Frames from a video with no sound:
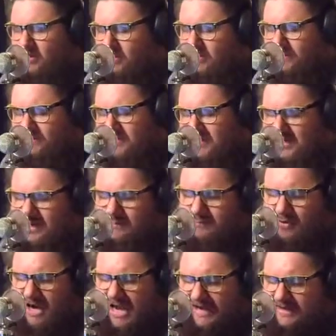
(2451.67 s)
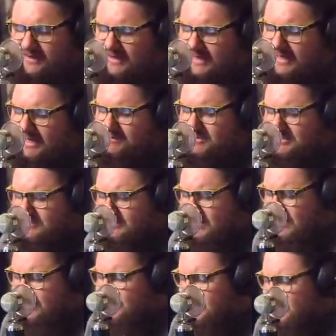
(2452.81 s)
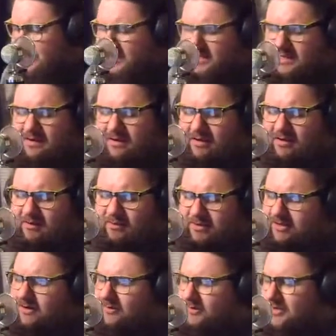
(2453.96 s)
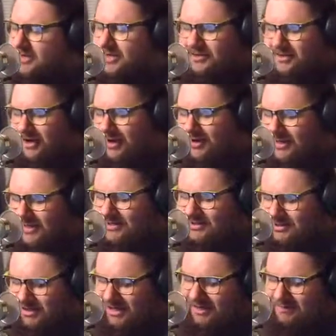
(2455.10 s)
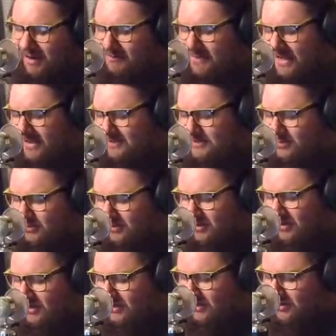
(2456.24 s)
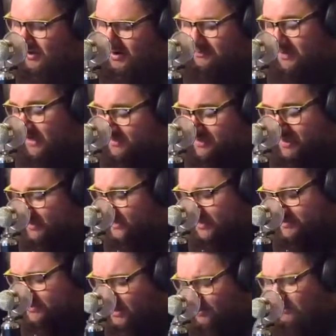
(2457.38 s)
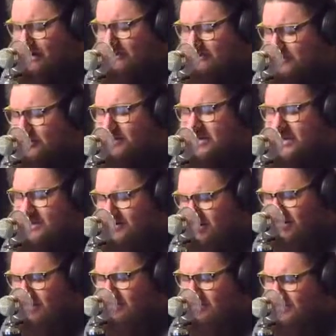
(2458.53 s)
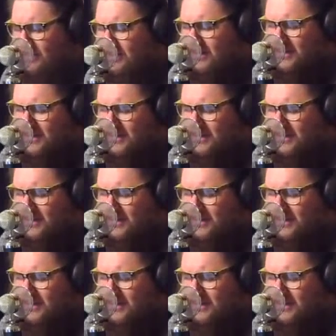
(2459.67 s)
I don't want to feel like I'm bragging, like I'm just like, oh, well, y'all ain't shit. My band's the one. I'm not, and that's not what I'm doing at all.